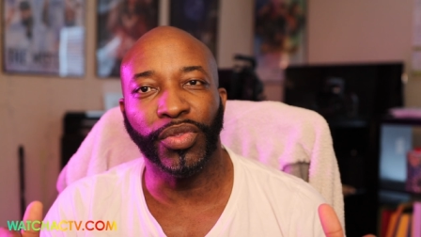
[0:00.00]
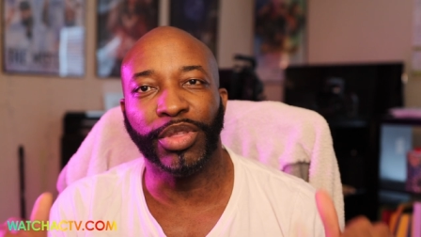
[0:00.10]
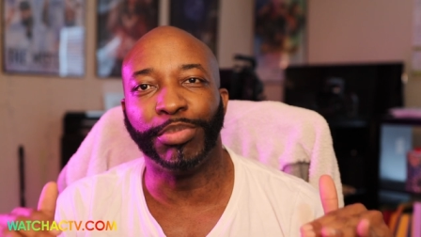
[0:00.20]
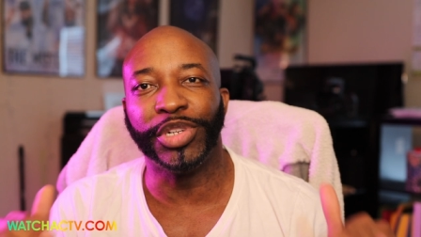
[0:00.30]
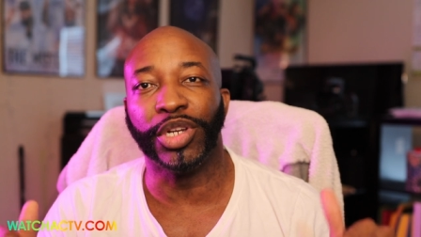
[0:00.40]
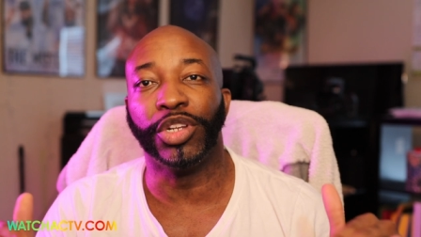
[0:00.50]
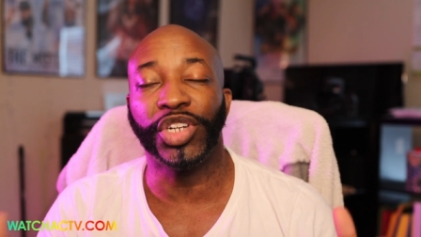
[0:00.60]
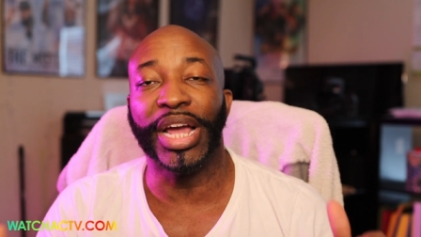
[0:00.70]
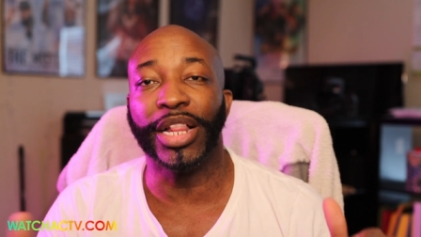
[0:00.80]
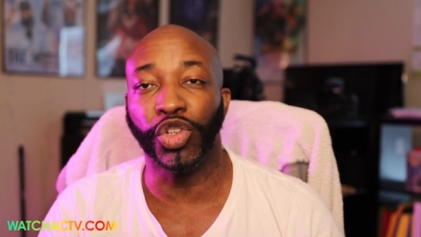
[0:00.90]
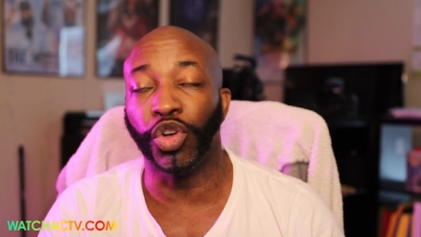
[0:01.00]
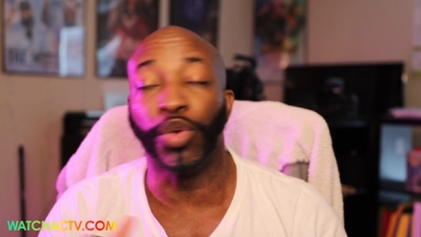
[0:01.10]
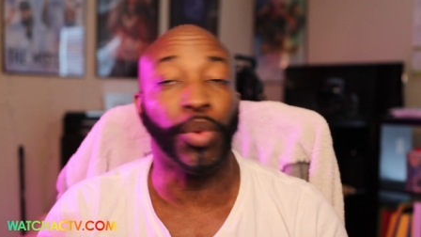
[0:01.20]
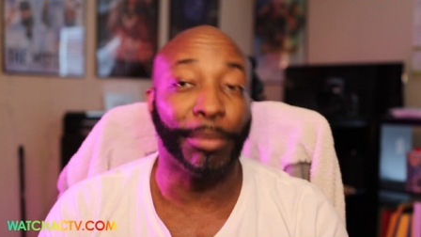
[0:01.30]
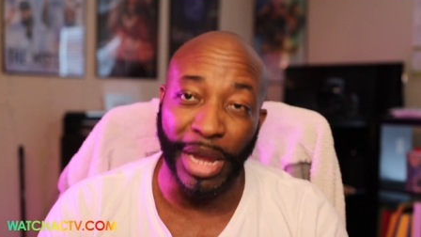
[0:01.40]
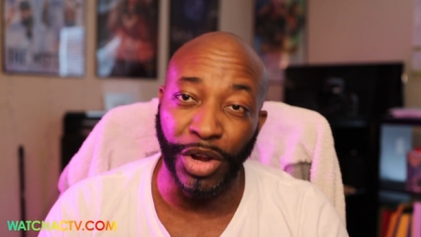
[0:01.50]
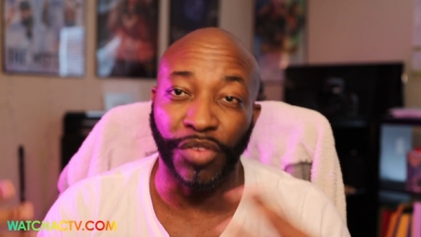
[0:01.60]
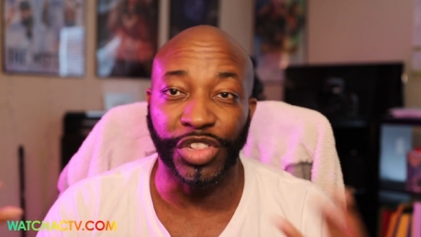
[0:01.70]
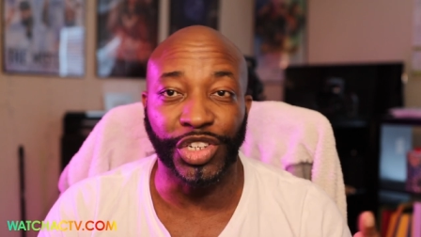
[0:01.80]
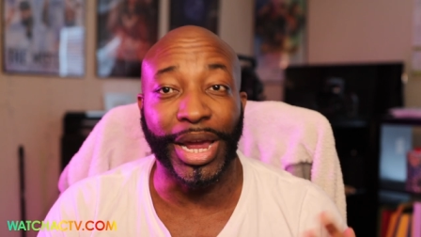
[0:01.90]
the particular challenge or the remainder
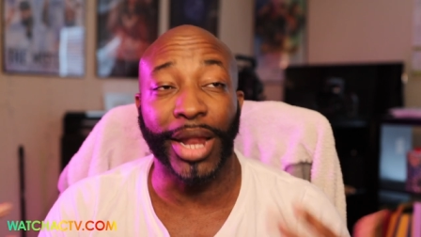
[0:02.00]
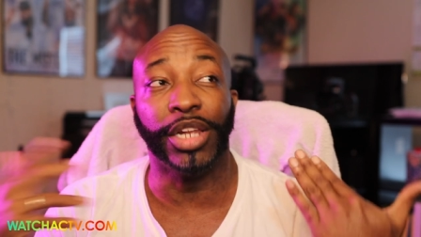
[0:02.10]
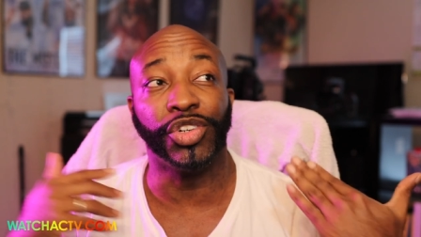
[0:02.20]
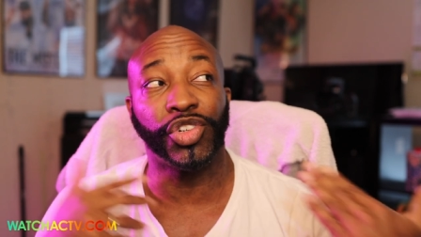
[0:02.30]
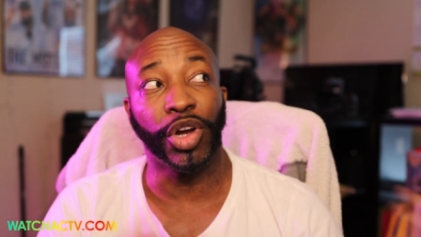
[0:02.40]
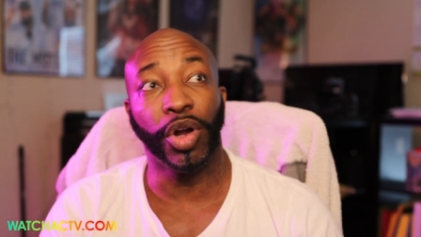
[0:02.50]
of the challenge,